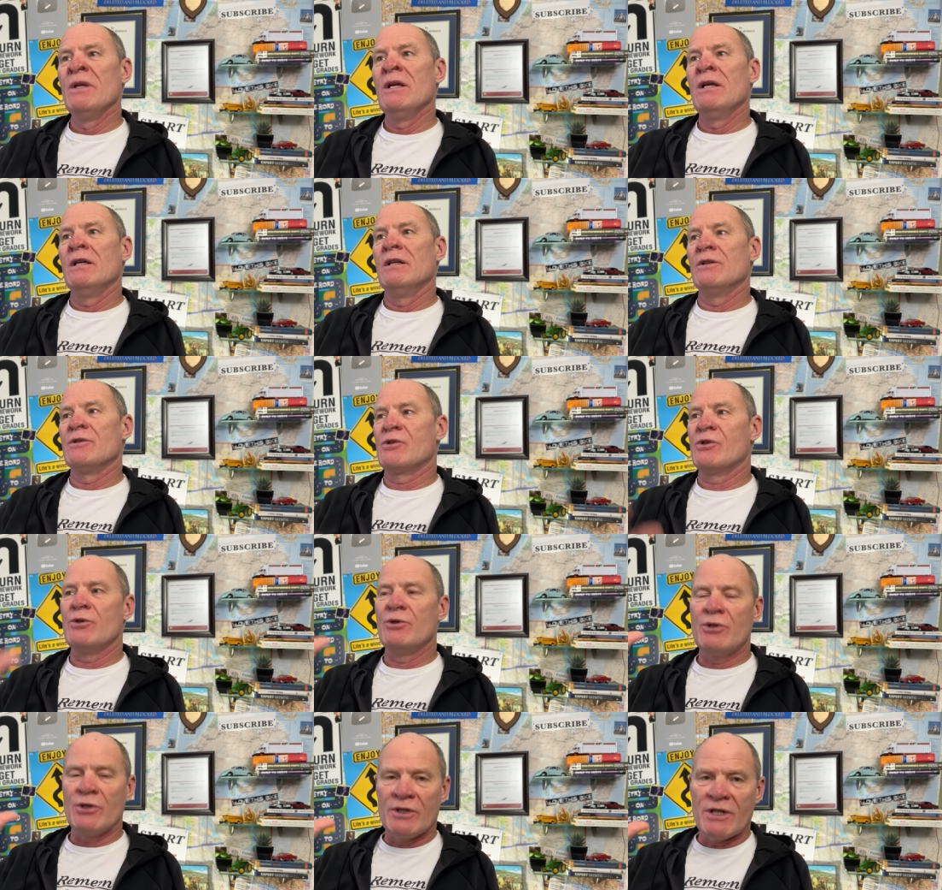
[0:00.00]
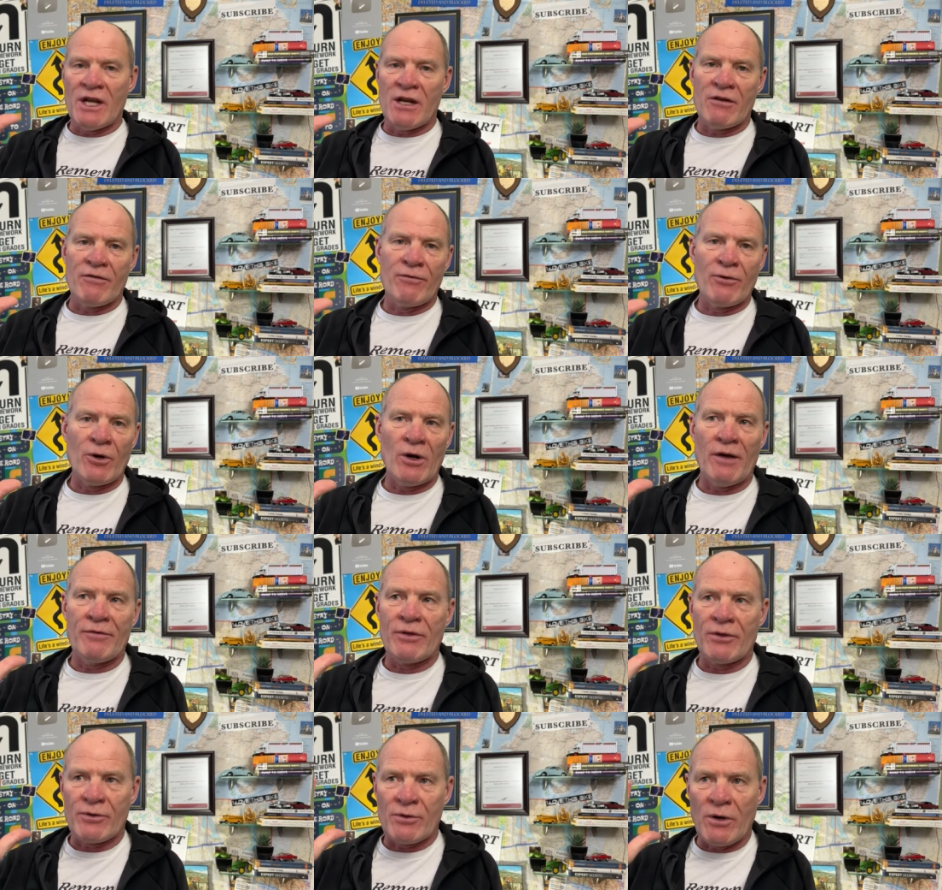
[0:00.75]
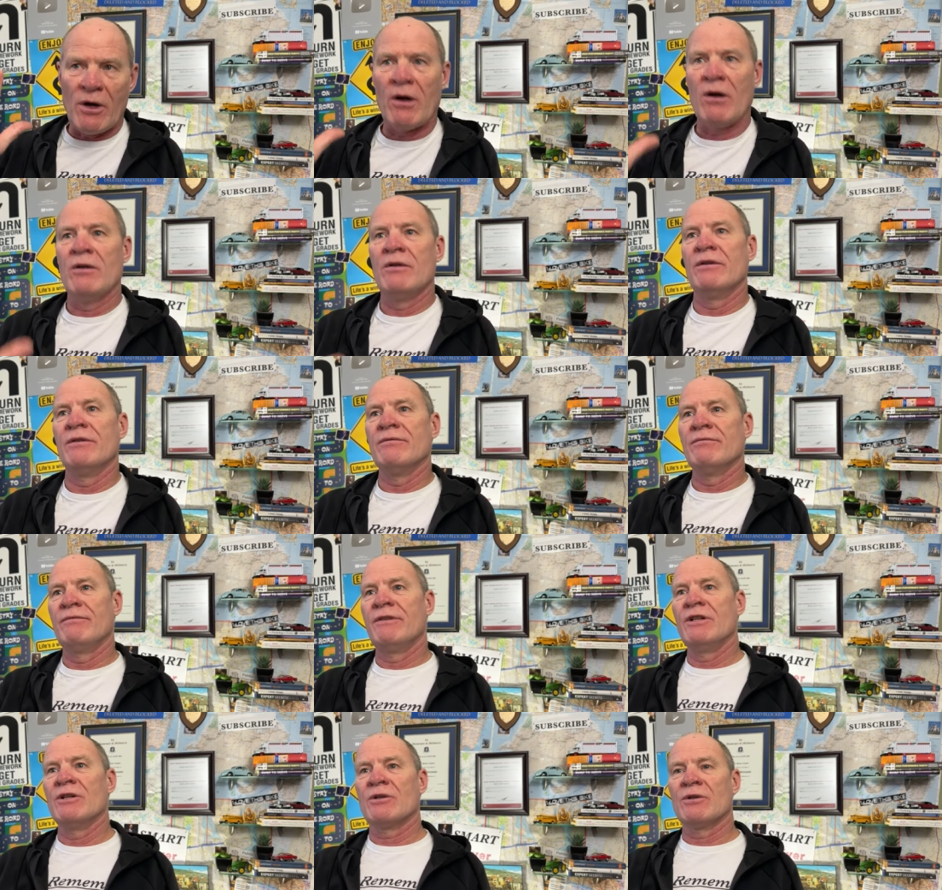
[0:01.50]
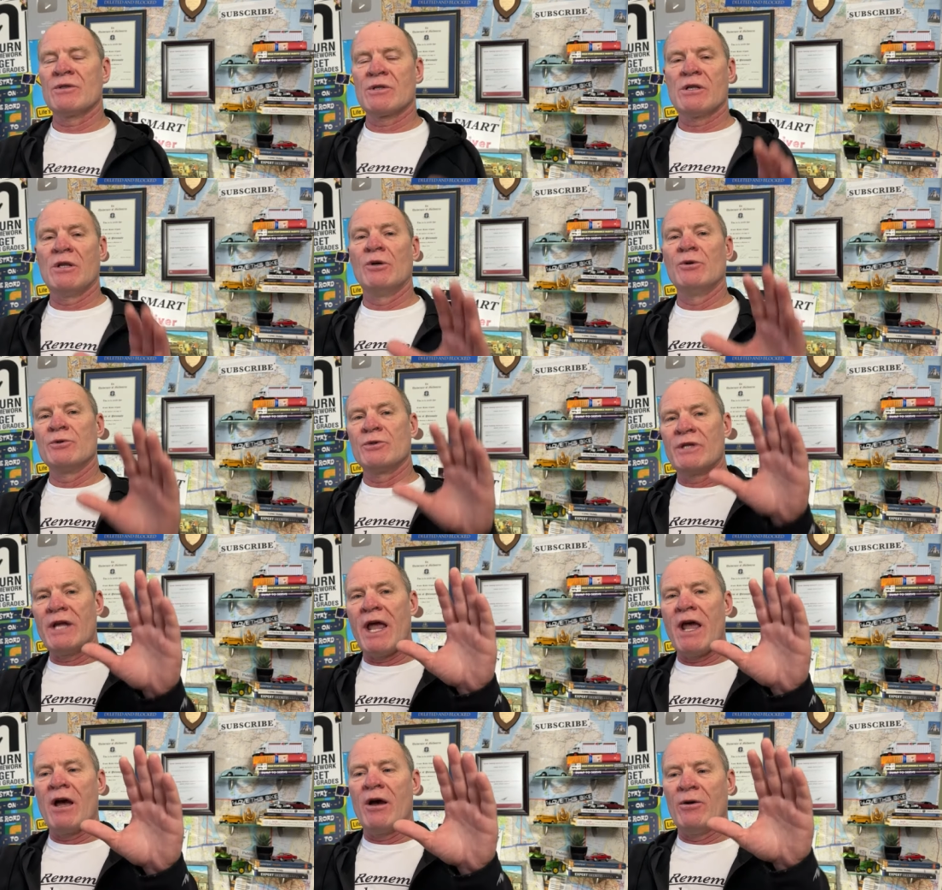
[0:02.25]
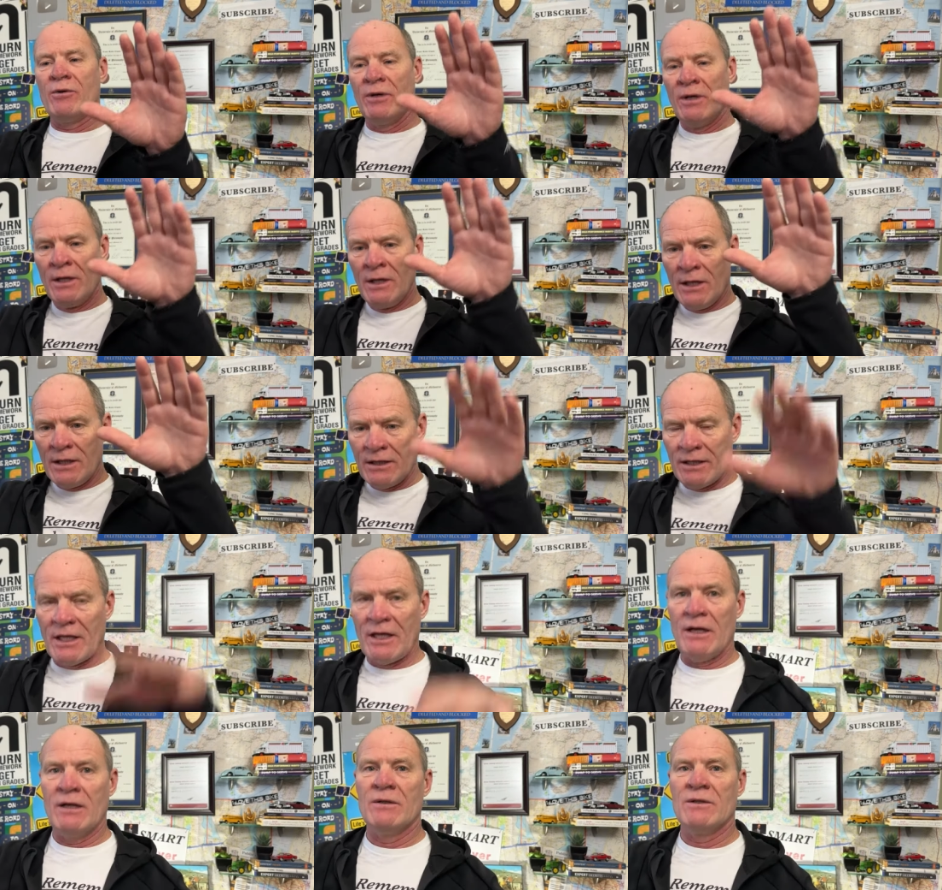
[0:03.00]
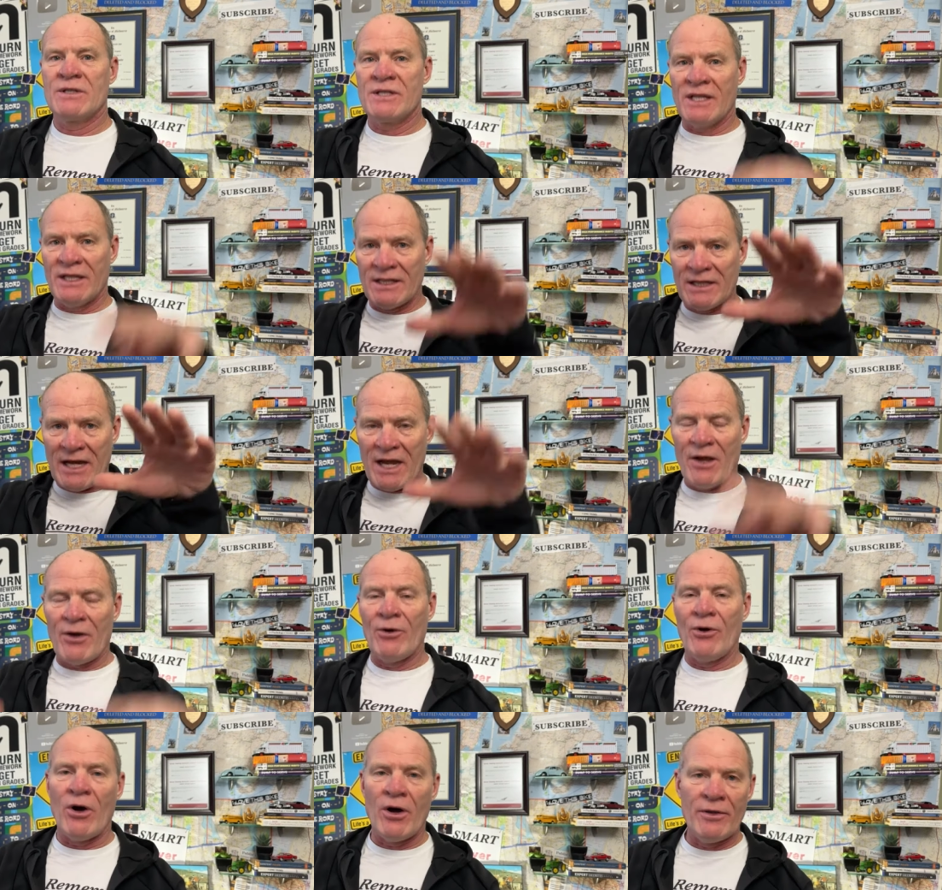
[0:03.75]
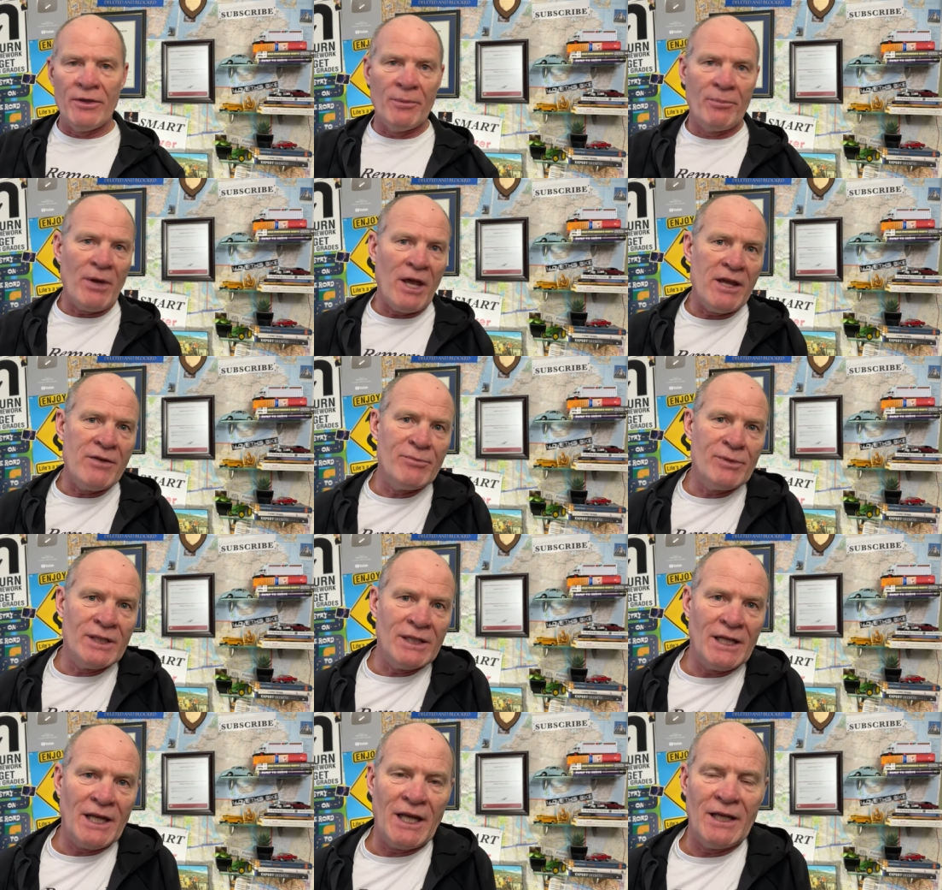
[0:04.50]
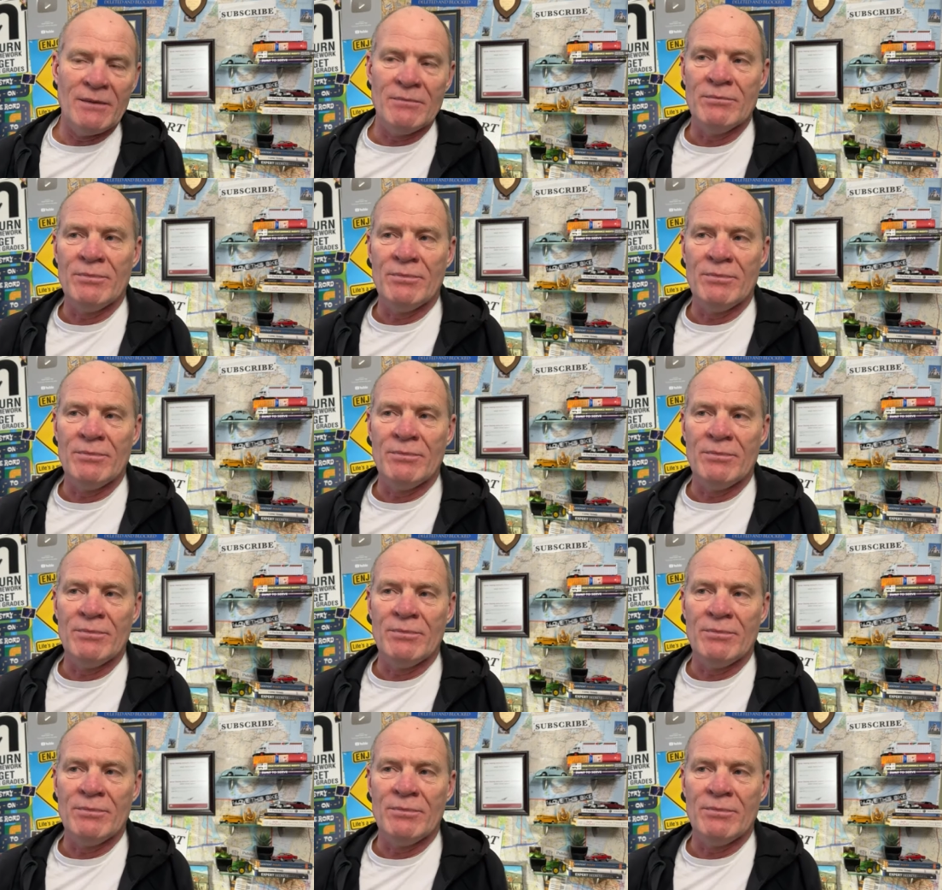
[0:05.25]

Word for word: And as soon as you take your foot off the throttle and the vehicle slows down, then it'll sit down on the pavement again.